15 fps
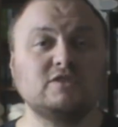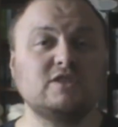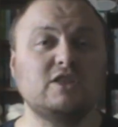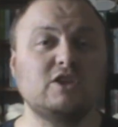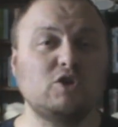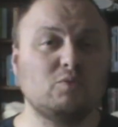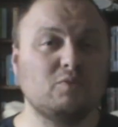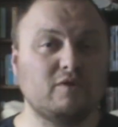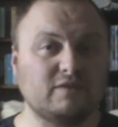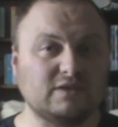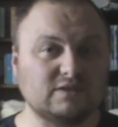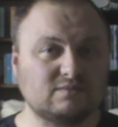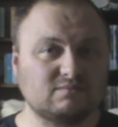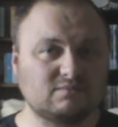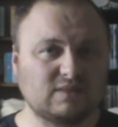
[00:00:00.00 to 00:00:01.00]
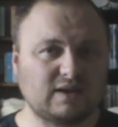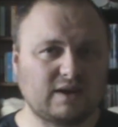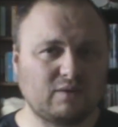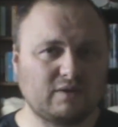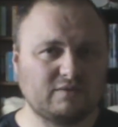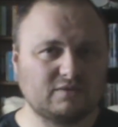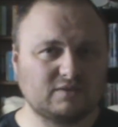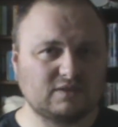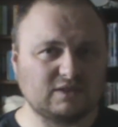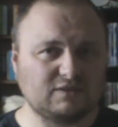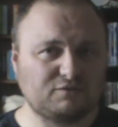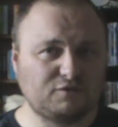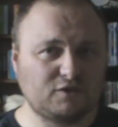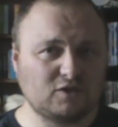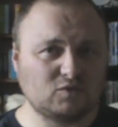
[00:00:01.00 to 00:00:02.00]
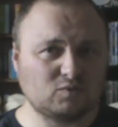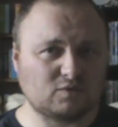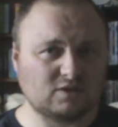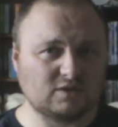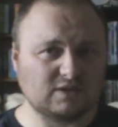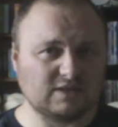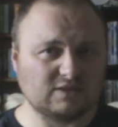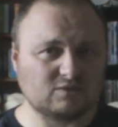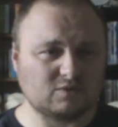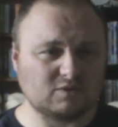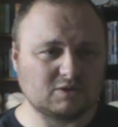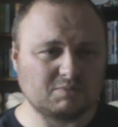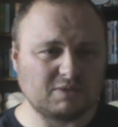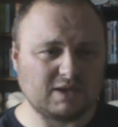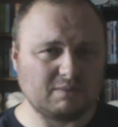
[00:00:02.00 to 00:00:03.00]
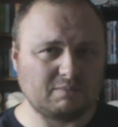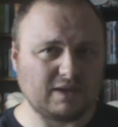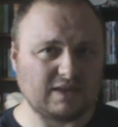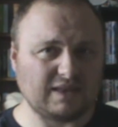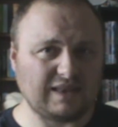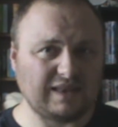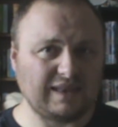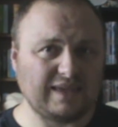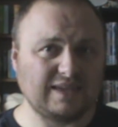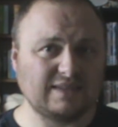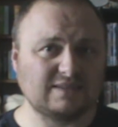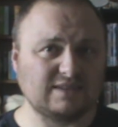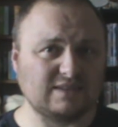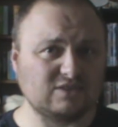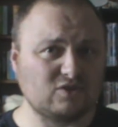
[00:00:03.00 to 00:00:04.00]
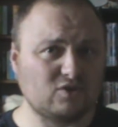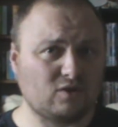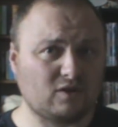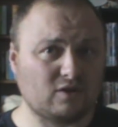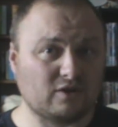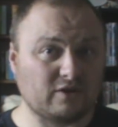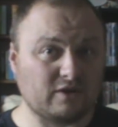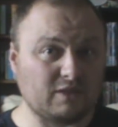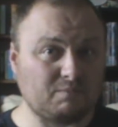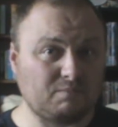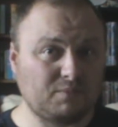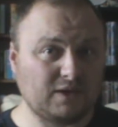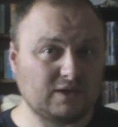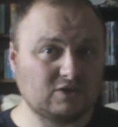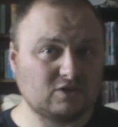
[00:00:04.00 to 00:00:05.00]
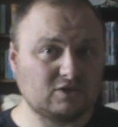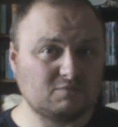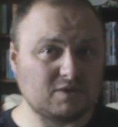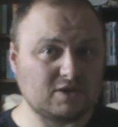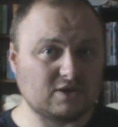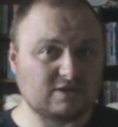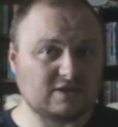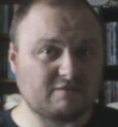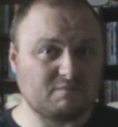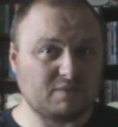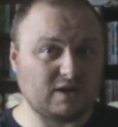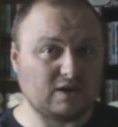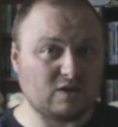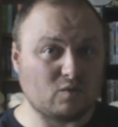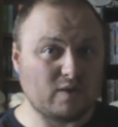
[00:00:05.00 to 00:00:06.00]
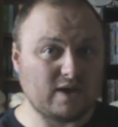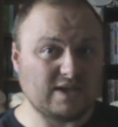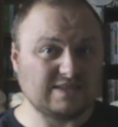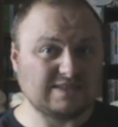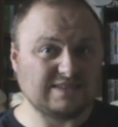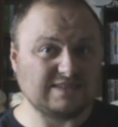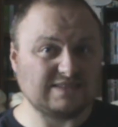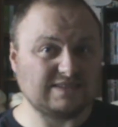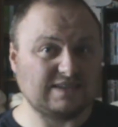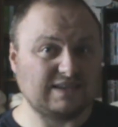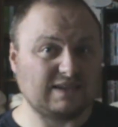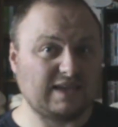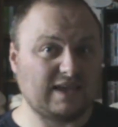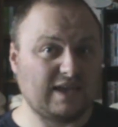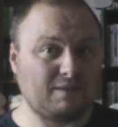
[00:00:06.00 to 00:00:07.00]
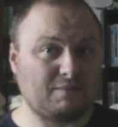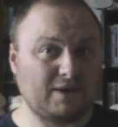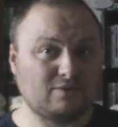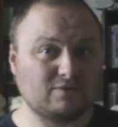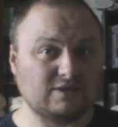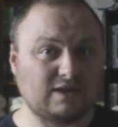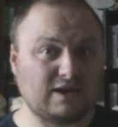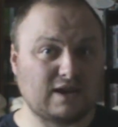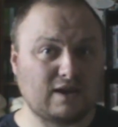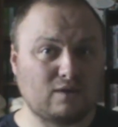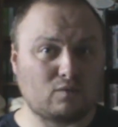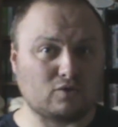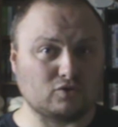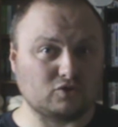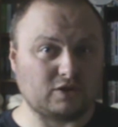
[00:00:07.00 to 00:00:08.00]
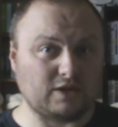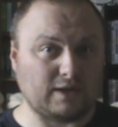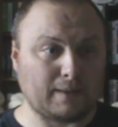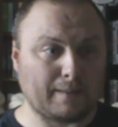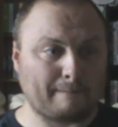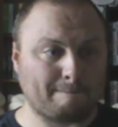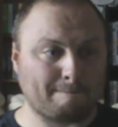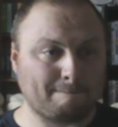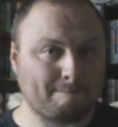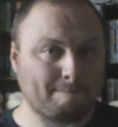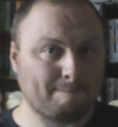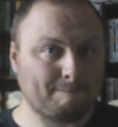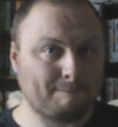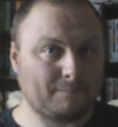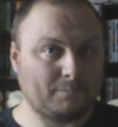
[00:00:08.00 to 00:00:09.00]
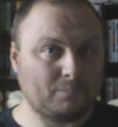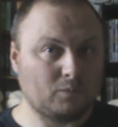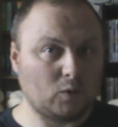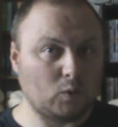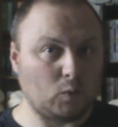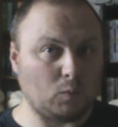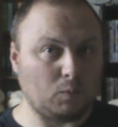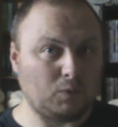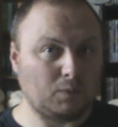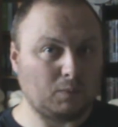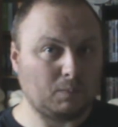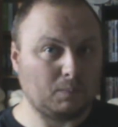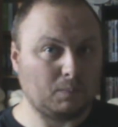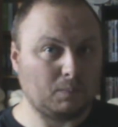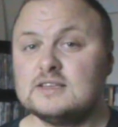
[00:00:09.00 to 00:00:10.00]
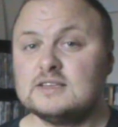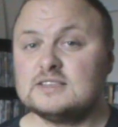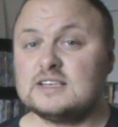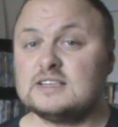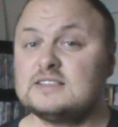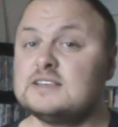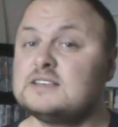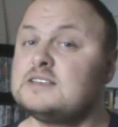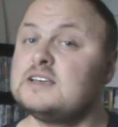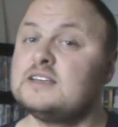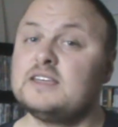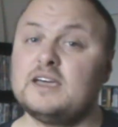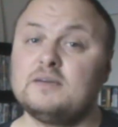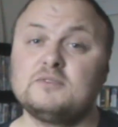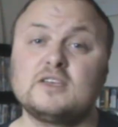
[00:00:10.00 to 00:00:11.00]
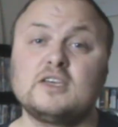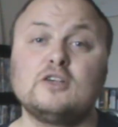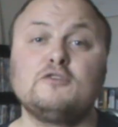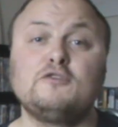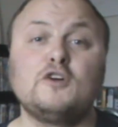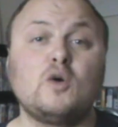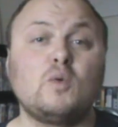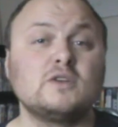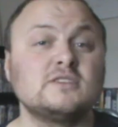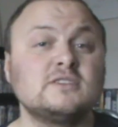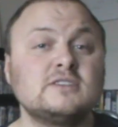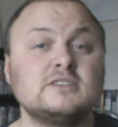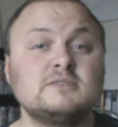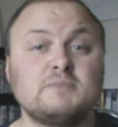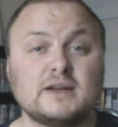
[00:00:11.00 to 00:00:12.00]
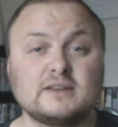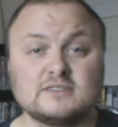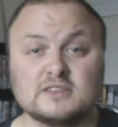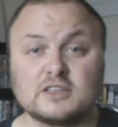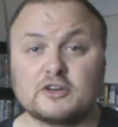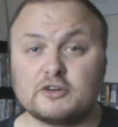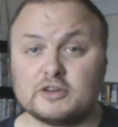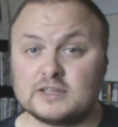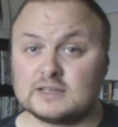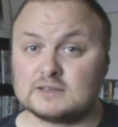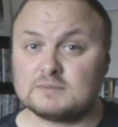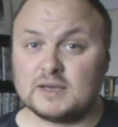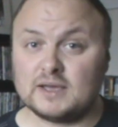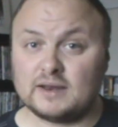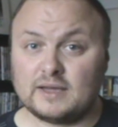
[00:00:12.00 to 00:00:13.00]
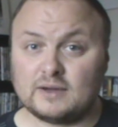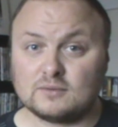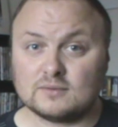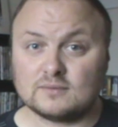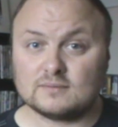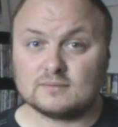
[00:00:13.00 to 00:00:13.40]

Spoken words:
on to the new movies. However, this first one is going to be a bit late and it's no longer at the pictures because I've been away since it came out and I watched it. Oops. Sin City: A Dame to Kill For wasn't as bad as the critics made out.